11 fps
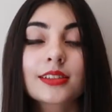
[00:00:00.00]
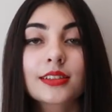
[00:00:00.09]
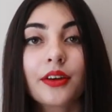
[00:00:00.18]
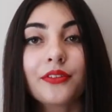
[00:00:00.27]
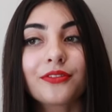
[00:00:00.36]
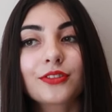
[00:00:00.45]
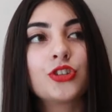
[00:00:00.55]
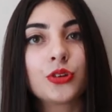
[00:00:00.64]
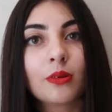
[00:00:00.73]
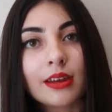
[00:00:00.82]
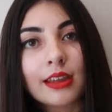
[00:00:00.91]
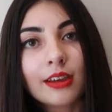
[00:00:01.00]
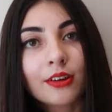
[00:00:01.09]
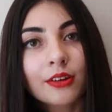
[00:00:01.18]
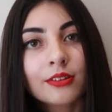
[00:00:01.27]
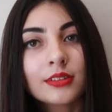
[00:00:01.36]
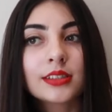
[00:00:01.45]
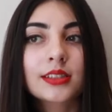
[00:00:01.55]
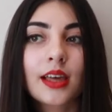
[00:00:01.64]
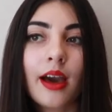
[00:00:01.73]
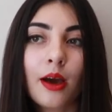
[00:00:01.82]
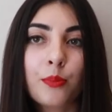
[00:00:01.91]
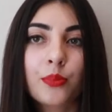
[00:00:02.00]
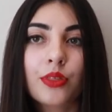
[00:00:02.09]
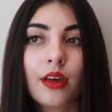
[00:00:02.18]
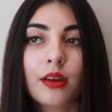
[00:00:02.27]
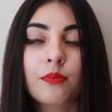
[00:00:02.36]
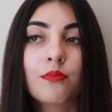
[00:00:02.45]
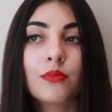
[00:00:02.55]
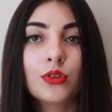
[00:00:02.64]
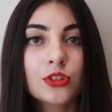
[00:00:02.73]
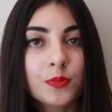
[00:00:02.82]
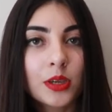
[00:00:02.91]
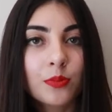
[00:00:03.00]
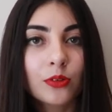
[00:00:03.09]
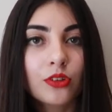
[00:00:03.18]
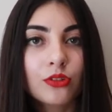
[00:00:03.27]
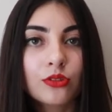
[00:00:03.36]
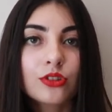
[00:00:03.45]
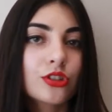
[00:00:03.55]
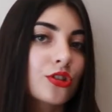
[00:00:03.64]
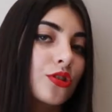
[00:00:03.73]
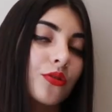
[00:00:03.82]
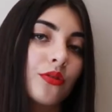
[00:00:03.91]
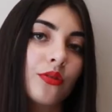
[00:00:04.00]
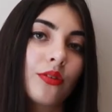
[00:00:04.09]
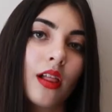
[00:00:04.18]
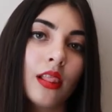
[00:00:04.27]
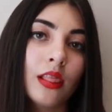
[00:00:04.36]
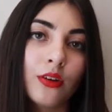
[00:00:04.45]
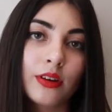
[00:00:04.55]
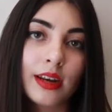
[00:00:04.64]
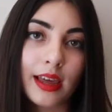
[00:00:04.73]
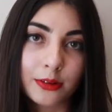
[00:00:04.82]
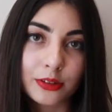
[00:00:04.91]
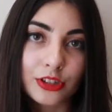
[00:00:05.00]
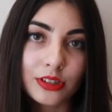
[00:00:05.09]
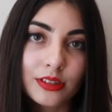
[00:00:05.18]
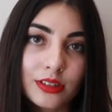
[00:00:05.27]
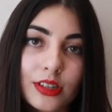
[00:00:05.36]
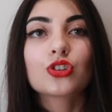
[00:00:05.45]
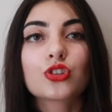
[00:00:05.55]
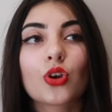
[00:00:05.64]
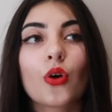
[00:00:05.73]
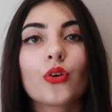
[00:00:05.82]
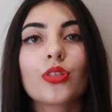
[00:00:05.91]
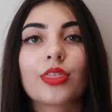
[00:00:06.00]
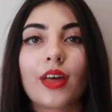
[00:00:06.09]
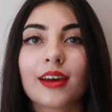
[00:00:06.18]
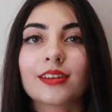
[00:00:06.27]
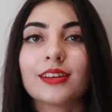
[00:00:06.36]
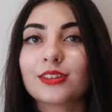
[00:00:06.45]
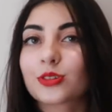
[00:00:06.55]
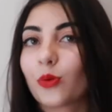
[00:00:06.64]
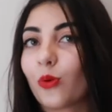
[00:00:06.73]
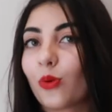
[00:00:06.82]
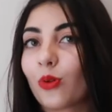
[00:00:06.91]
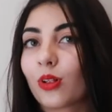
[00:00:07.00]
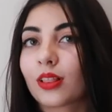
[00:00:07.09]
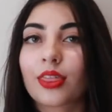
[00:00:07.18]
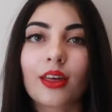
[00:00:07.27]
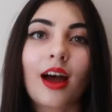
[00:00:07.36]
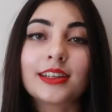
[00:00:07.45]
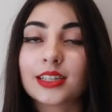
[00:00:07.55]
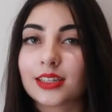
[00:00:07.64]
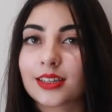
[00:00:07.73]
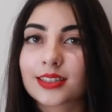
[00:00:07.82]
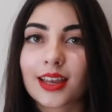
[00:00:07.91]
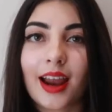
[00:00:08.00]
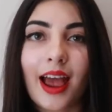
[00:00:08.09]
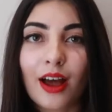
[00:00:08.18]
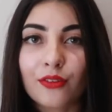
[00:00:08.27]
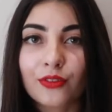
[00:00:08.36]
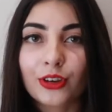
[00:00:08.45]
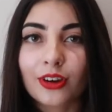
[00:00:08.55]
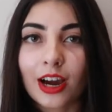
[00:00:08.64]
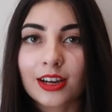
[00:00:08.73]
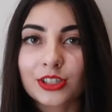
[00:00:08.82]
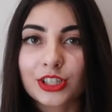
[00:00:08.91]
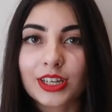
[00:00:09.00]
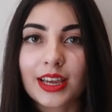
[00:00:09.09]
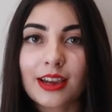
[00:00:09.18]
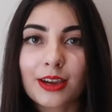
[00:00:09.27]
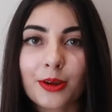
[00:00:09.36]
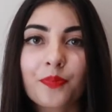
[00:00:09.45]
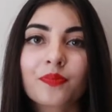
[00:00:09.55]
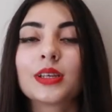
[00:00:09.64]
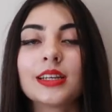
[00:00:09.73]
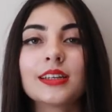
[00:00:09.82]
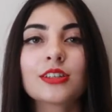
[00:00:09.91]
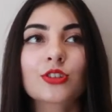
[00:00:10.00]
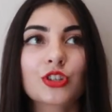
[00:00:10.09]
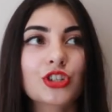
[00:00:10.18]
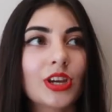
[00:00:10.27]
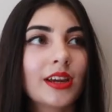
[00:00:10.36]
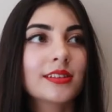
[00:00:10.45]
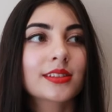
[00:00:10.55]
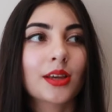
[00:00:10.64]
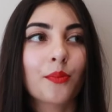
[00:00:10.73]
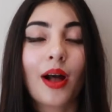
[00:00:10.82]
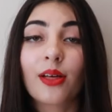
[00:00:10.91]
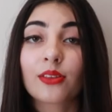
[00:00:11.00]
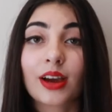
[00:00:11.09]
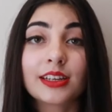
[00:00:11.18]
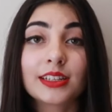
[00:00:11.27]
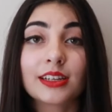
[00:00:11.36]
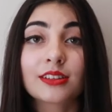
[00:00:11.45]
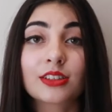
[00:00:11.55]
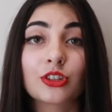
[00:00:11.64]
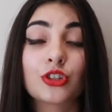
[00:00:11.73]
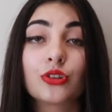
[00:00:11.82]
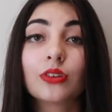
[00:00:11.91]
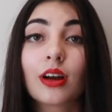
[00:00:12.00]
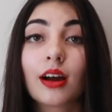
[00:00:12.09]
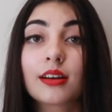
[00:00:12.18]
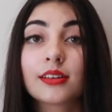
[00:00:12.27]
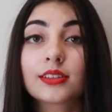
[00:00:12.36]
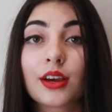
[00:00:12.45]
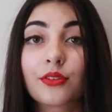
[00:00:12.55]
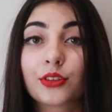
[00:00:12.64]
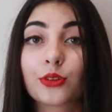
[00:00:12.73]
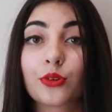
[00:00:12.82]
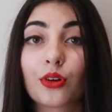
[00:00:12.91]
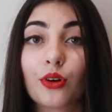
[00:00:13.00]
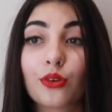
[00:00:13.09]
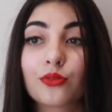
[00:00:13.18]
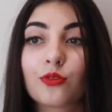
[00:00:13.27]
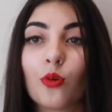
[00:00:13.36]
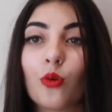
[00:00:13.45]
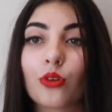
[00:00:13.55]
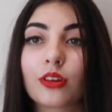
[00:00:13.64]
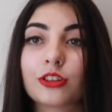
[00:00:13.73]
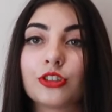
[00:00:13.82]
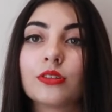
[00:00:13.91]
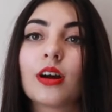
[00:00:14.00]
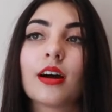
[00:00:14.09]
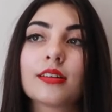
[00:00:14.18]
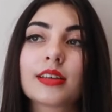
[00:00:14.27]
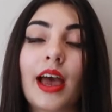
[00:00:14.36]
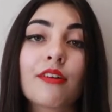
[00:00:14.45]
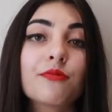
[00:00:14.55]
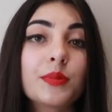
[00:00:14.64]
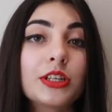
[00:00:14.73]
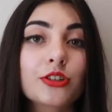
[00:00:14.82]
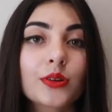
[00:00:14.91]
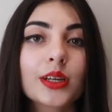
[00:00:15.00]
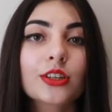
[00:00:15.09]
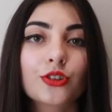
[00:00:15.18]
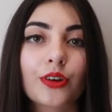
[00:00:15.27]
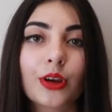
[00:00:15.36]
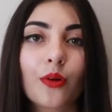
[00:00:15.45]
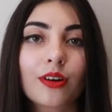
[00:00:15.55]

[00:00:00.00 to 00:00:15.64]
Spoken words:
and stuff. Duolingo is the app that most people use to learn languages. So that is all the ideas that I have for you guys today. Please share some other ideas that you guys have thought of or that you guys have been doing during